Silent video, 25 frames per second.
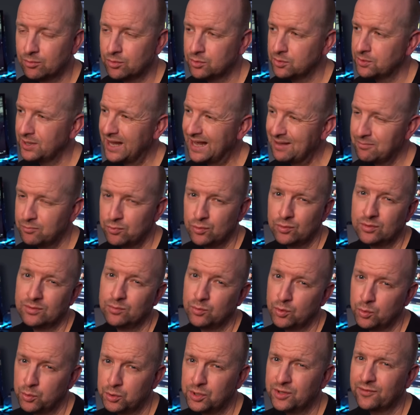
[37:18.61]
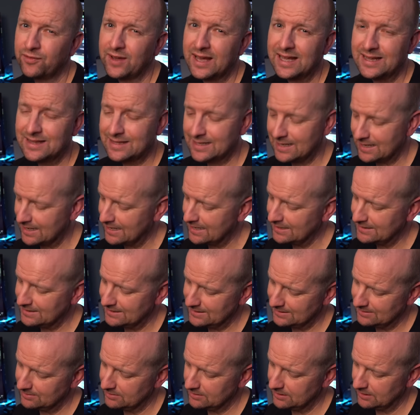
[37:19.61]
We would, we would have had to
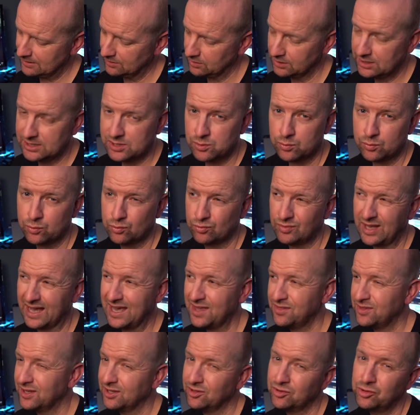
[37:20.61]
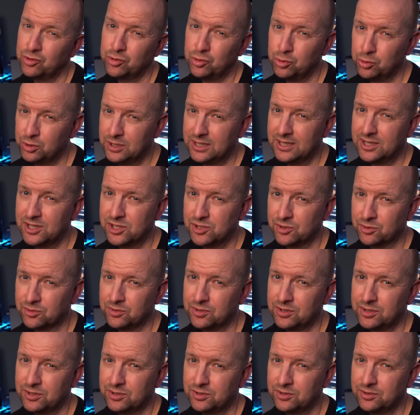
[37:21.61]
add at least, I think, two days
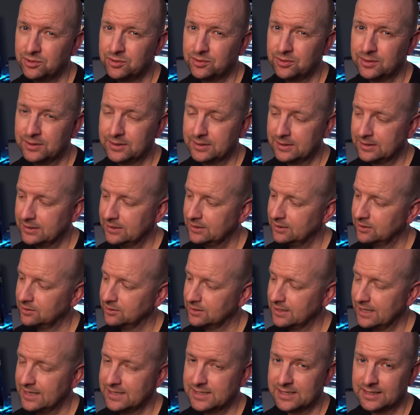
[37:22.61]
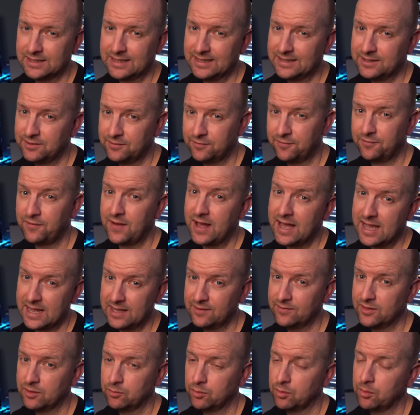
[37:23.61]
onto our designated
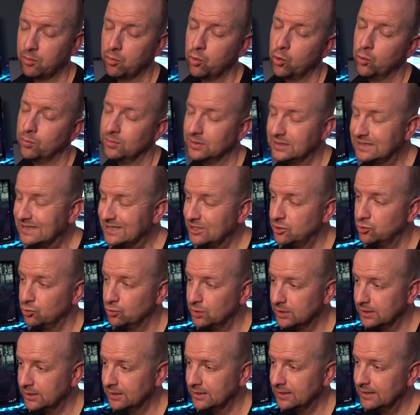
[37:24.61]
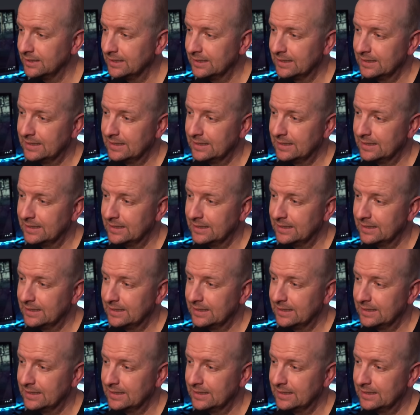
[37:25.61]
five that we were hoping to do it in.